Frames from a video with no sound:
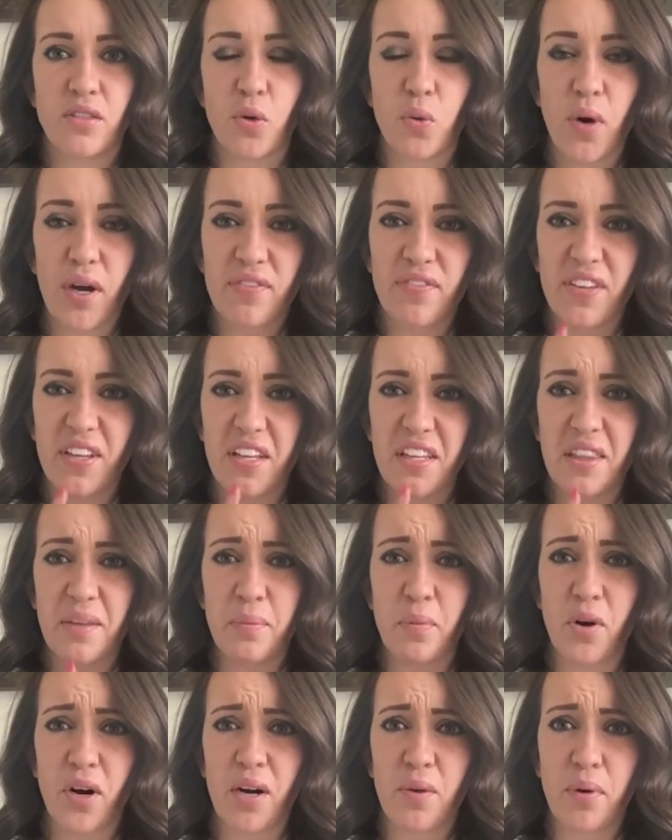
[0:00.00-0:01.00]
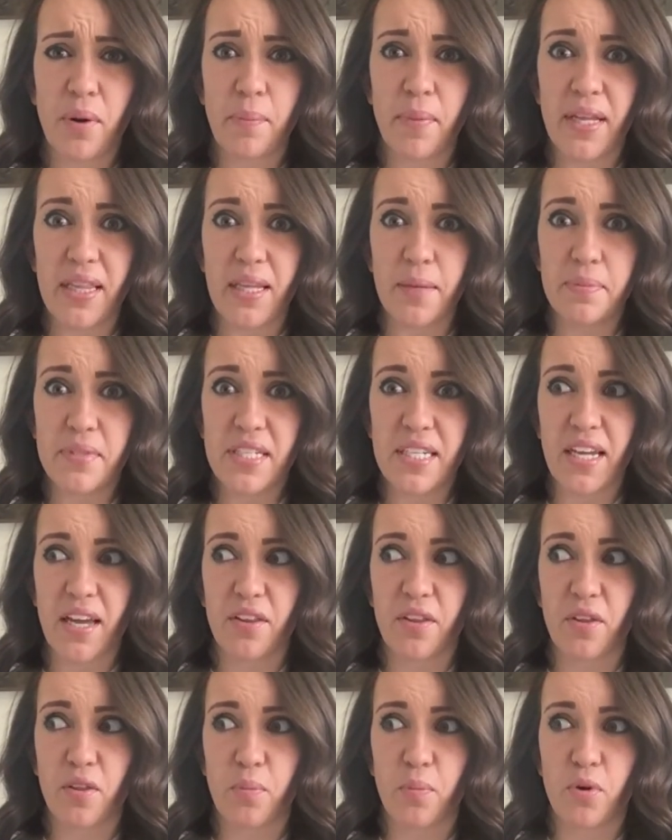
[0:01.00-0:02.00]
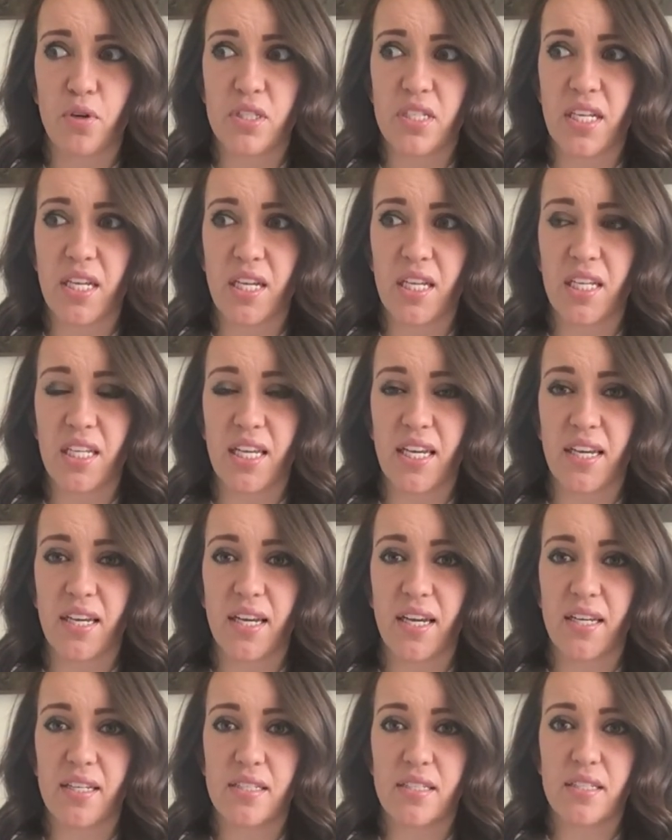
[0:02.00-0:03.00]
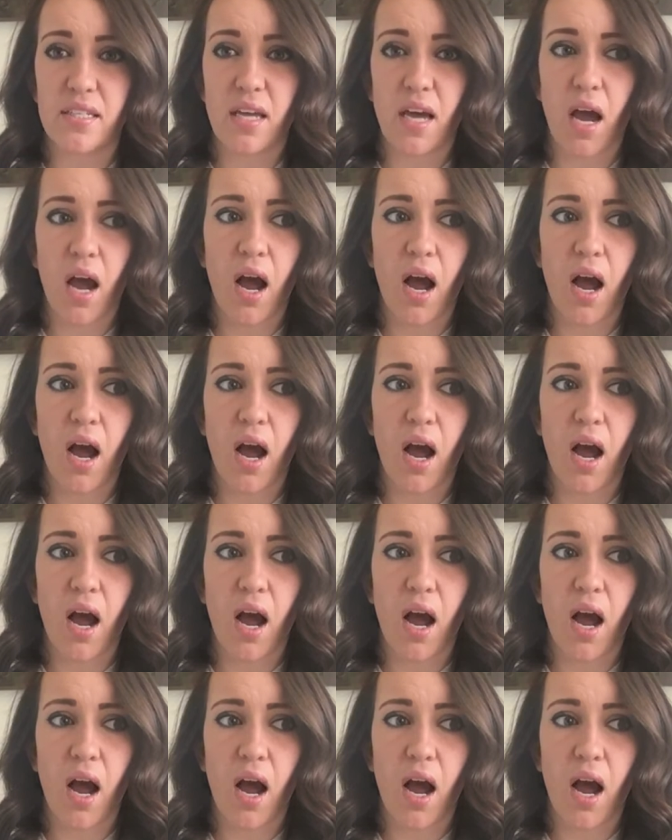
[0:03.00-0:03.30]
Ooh, I feel like the more I rub my lips together, the more tingly it gets.